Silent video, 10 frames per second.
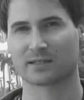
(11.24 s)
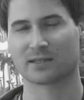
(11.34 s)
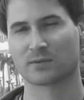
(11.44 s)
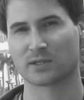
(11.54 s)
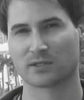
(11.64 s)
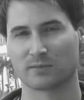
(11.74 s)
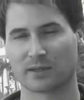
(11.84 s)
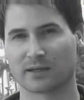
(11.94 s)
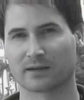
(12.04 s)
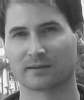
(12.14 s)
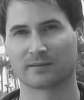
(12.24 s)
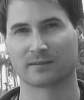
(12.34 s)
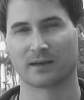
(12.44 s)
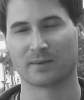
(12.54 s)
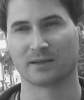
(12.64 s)
think we should be there.
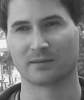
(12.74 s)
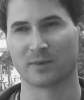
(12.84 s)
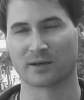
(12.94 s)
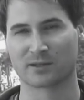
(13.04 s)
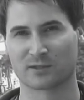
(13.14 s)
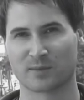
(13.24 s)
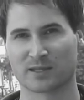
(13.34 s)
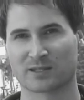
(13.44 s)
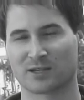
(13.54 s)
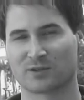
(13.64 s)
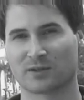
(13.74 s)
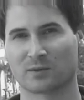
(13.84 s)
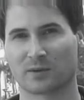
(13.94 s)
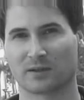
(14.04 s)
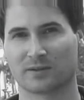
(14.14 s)
I mean, America's the best country in the
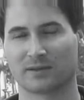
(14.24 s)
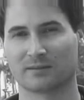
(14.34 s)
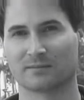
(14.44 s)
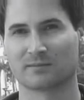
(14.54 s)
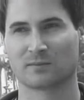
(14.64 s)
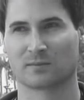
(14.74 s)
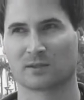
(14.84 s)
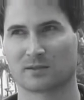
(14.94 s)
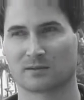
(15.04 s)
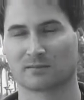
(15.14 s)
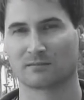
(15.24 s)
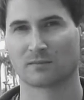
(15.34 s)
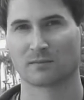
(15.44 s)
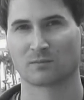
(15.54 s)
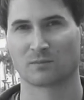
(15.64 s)
world, and
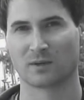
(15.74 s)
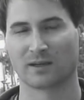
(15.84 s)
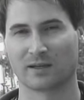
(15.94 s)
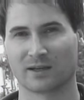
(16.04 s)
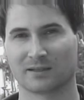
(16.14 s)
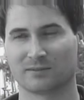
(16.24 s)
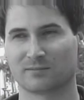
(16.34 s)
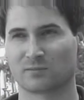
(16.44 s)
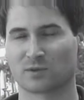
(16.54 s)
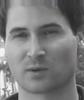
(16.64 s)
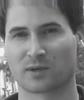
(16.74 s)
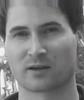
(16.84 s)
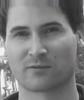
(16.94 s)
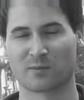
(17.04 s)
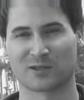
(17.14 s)
I don't care
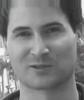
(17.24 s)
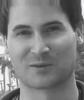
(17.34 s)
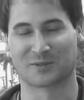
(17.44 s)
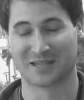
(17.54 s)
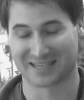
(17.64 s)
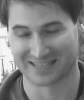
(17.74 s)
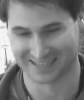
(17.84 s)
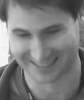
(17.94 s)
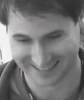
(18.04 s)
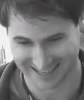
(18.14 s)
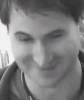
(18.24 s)
for Muslims, I guess. I'm